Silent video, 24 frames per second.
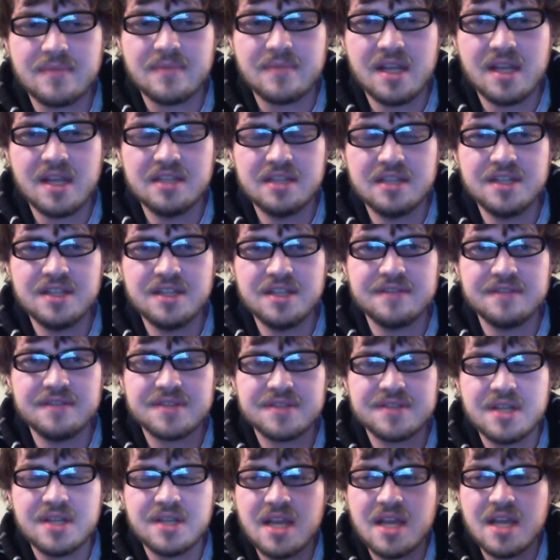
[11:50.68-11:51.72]
He
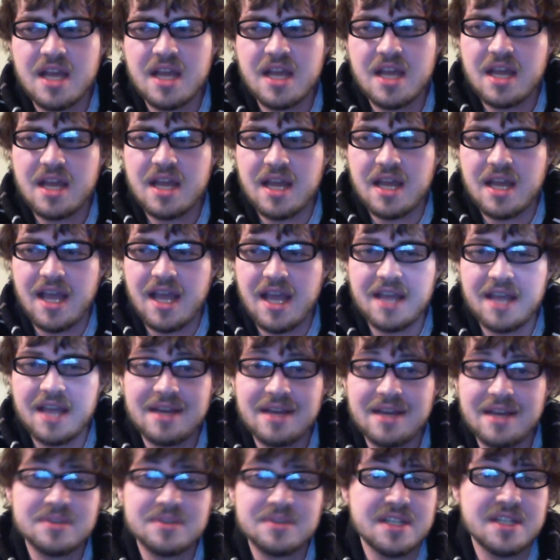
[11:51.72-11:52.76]
leaves. And
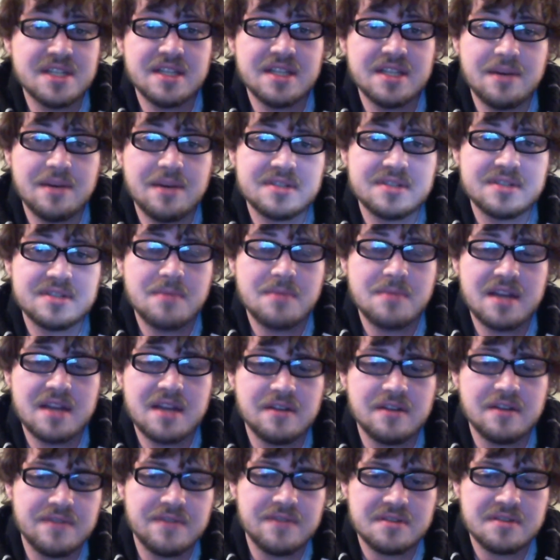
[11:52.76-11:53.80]
that was it. That was
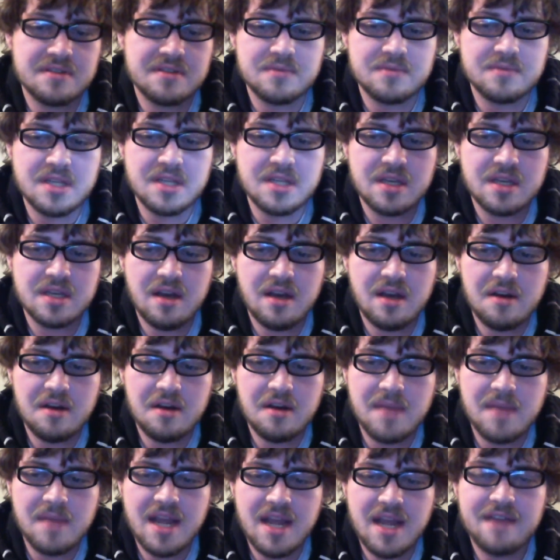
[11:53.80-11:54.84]
SmackDown for this week.
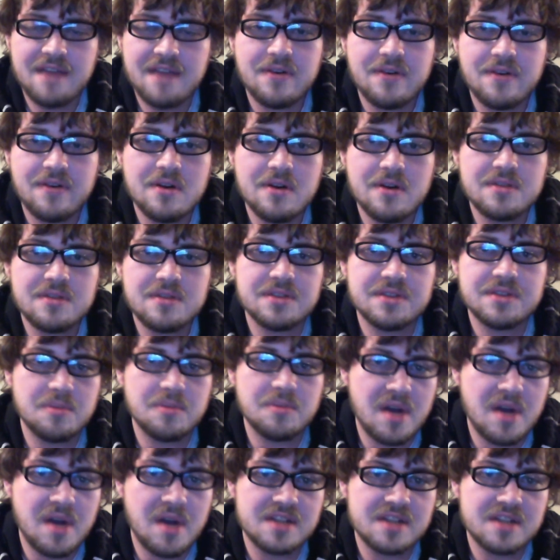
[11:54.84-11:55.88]
I have heard that they're
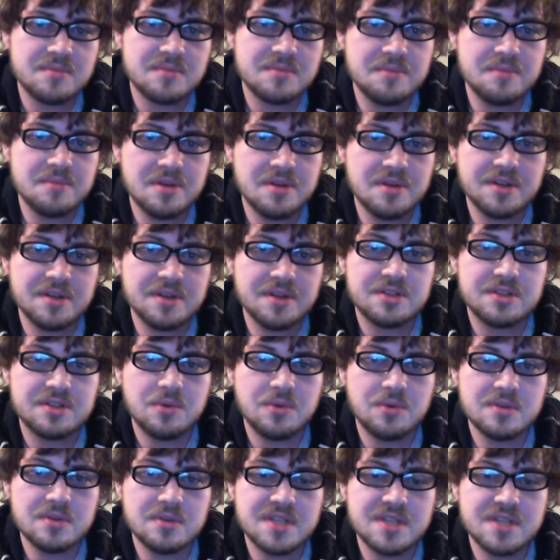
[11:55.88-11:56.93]
possibly building
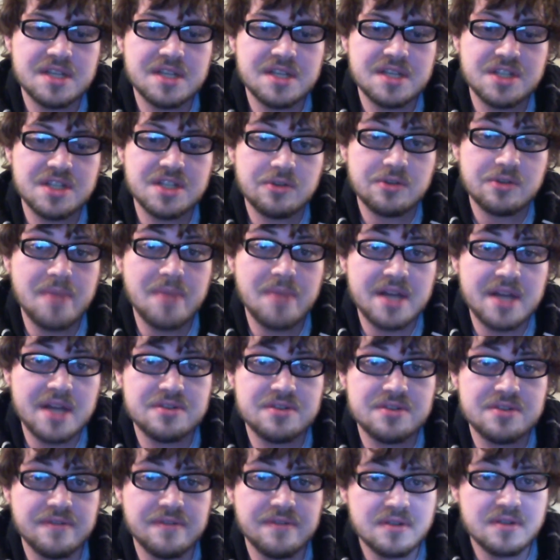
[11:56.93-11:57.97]
towards a general
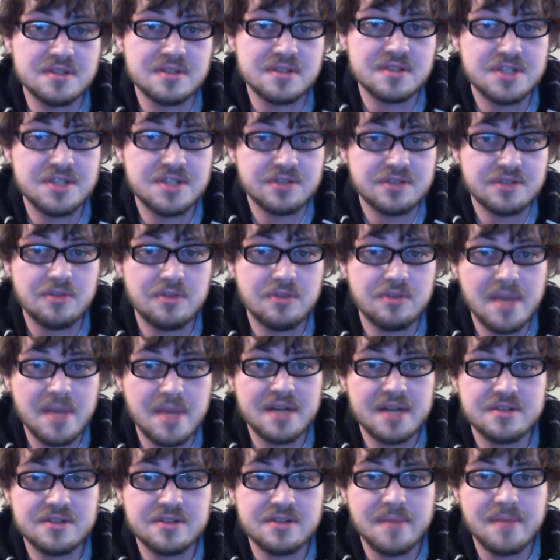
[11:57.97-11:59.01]
manager versus general
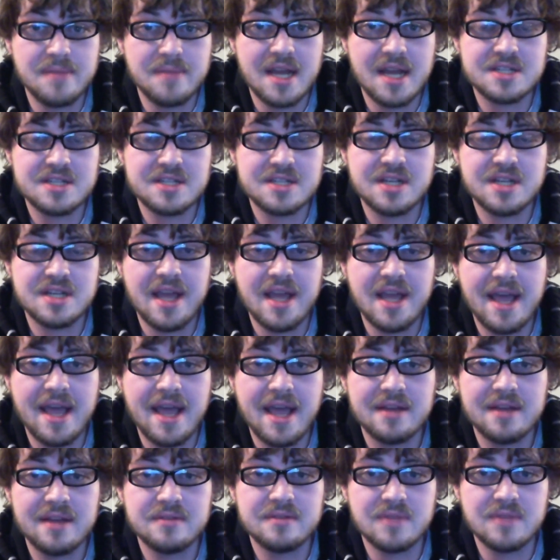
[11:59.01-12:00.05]
manager match
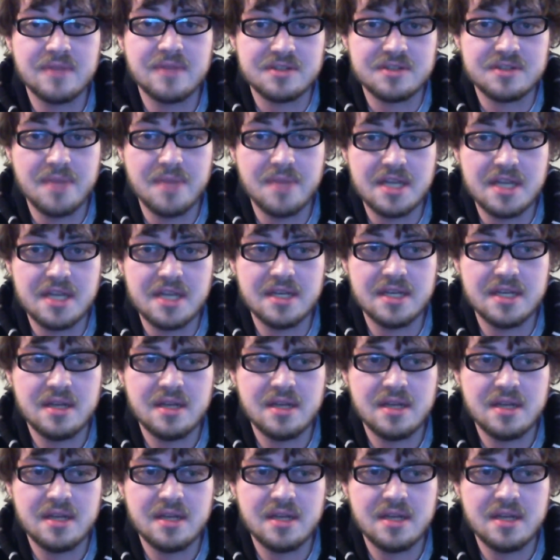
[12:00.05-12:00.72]
at WrestleMania.